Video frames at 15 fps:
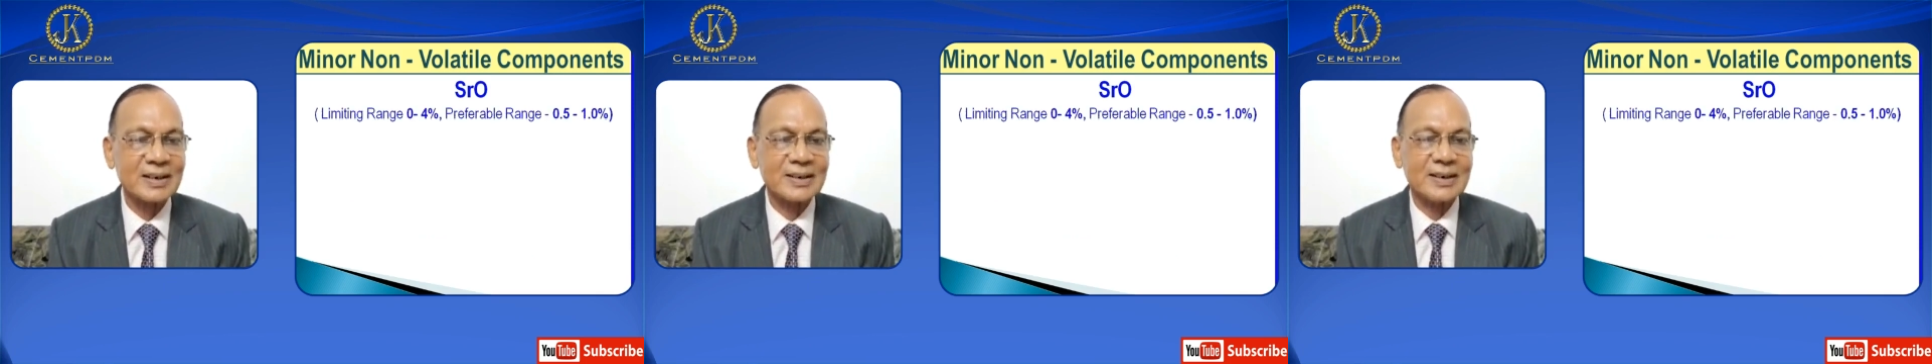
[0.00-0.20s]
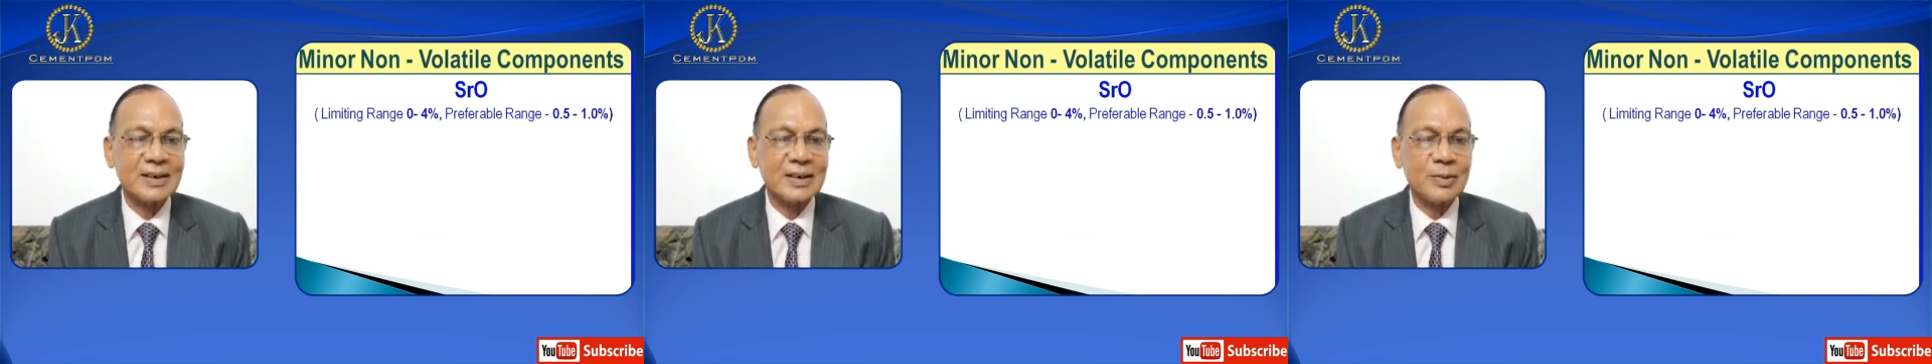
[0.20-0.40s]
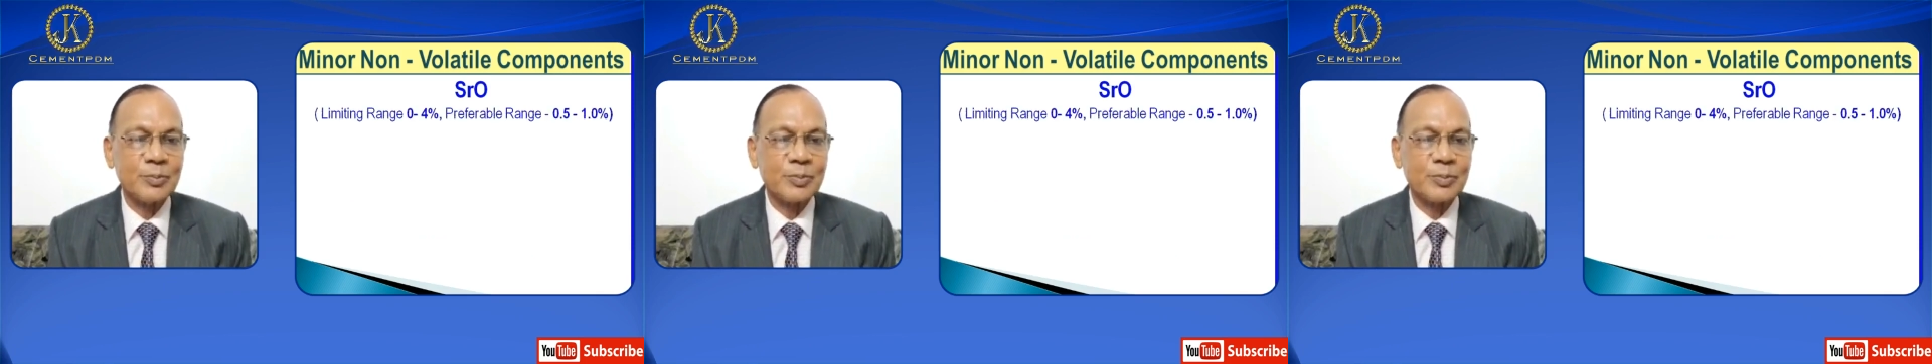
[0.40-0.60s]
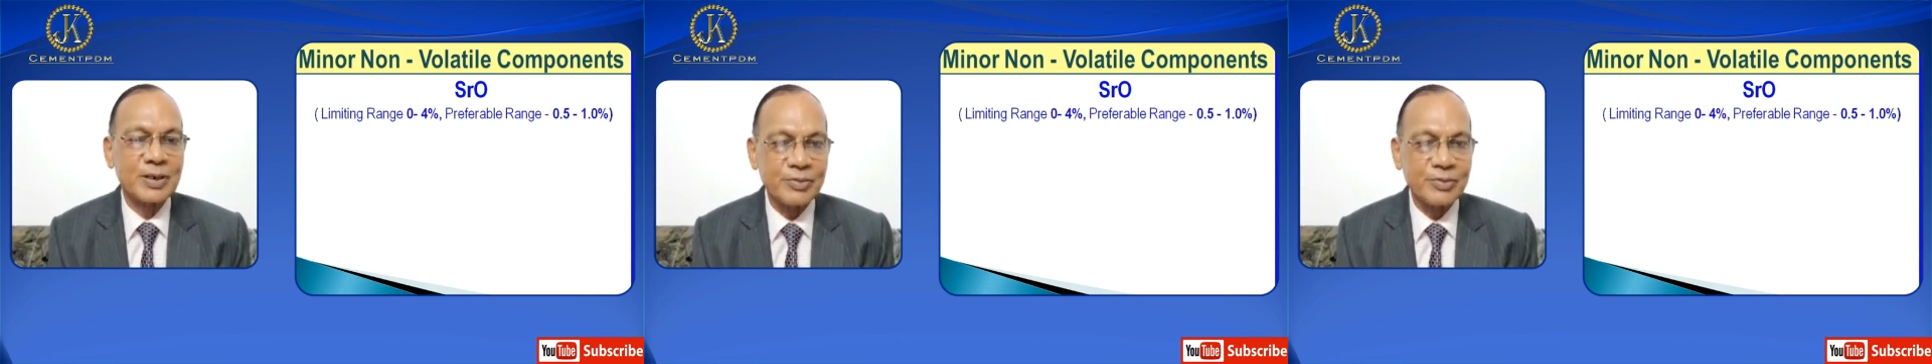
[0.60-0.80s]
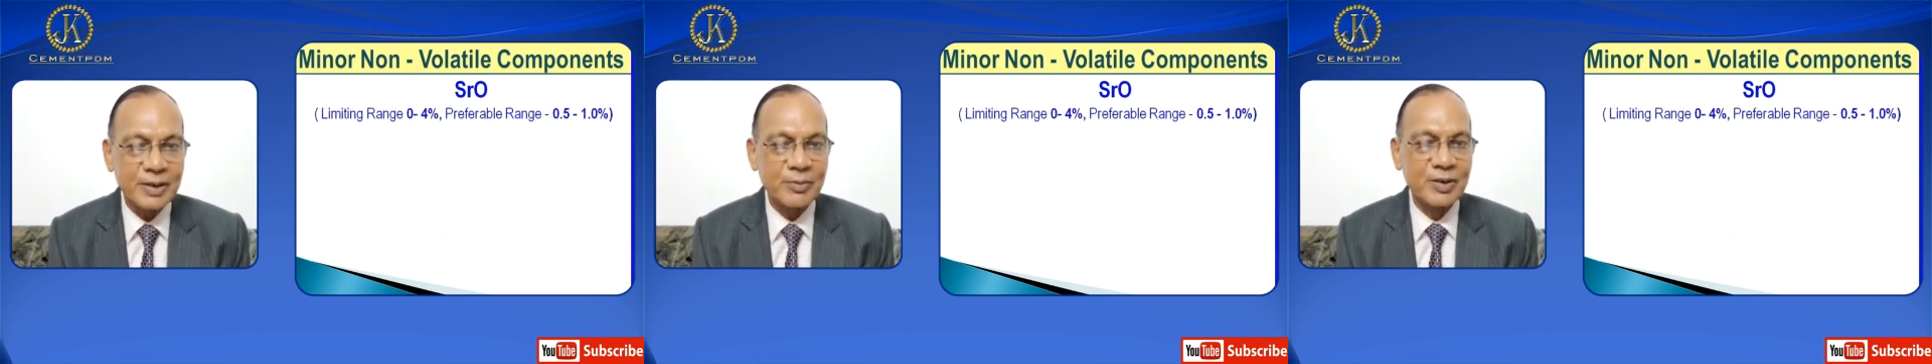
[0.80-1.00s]
preferable
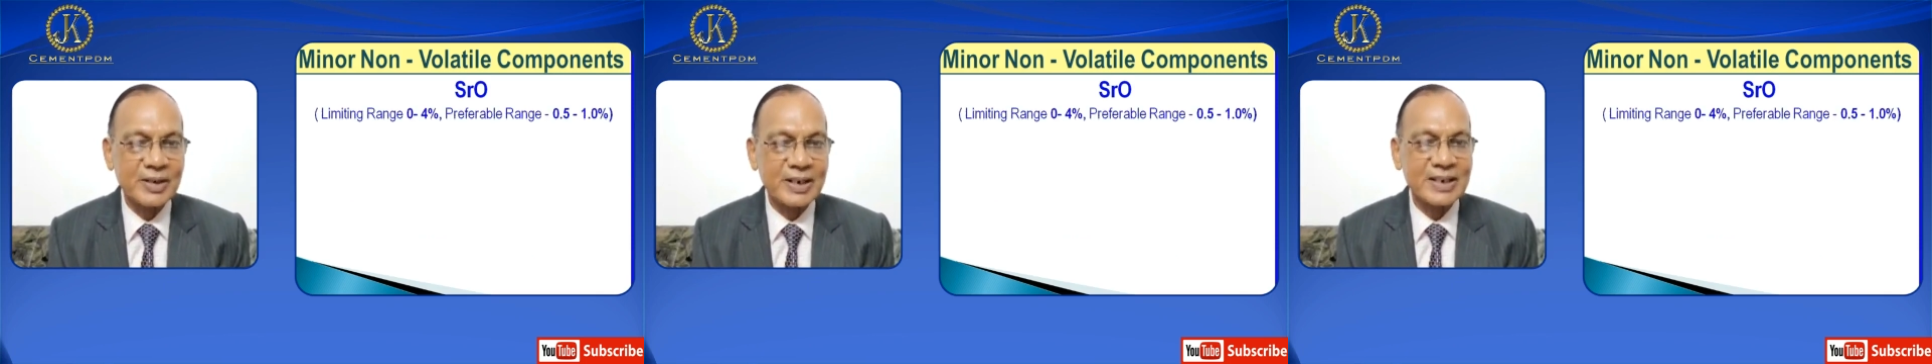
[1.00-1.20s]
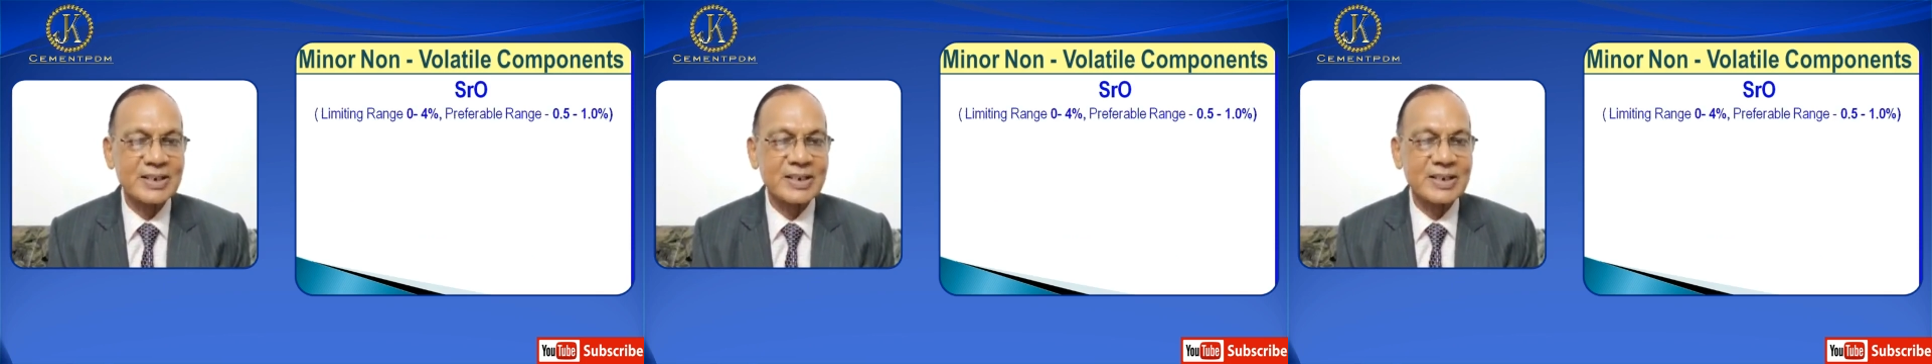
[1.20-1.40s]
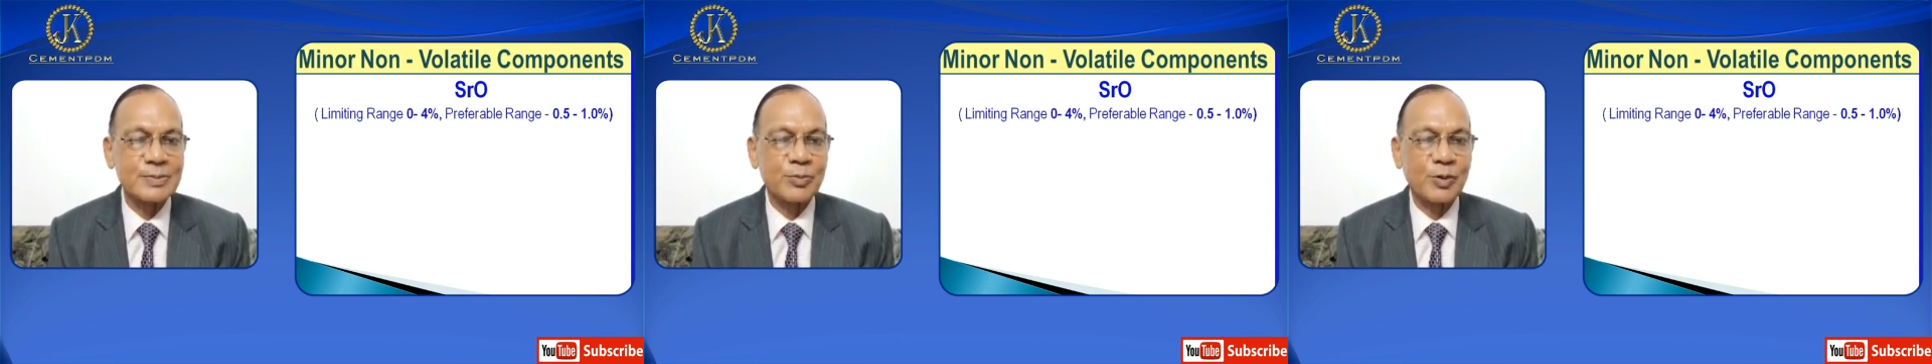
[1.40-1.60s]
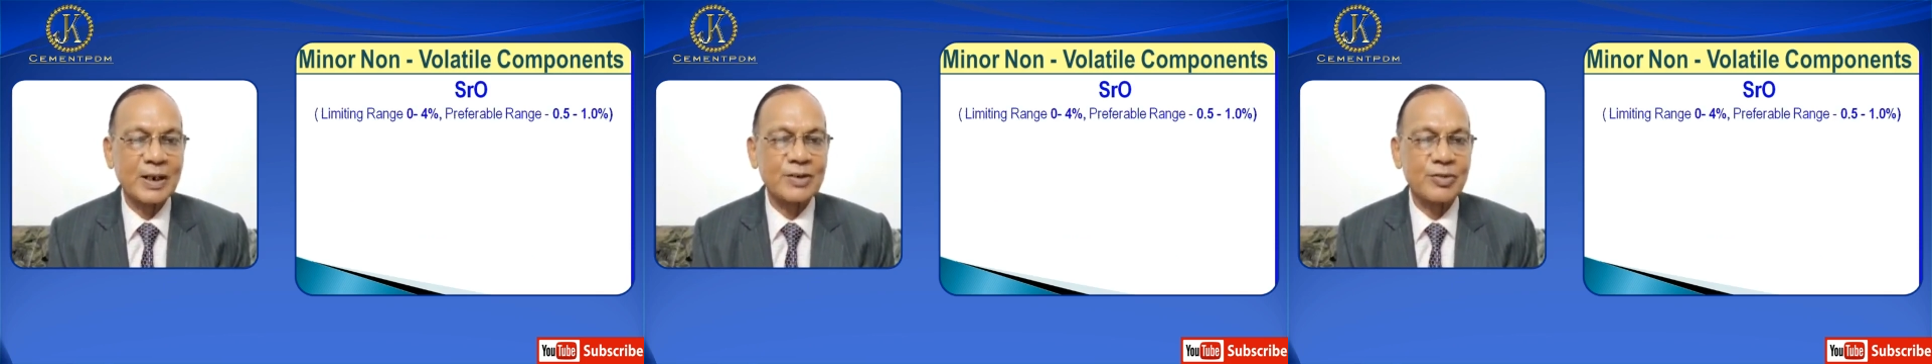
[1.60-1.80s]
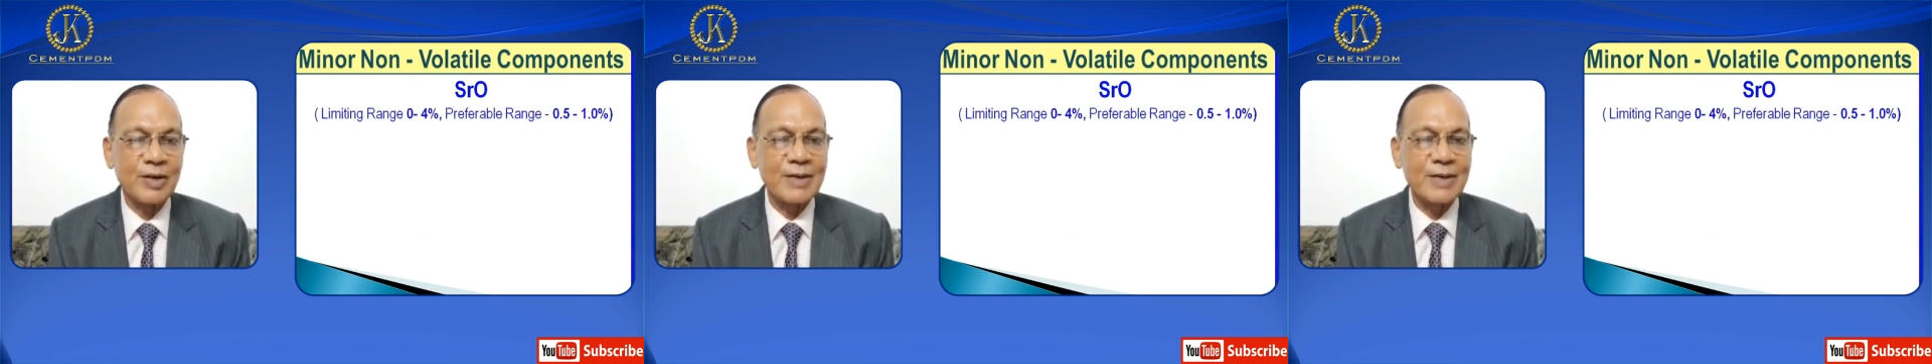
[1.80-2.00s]
range is 0.5 to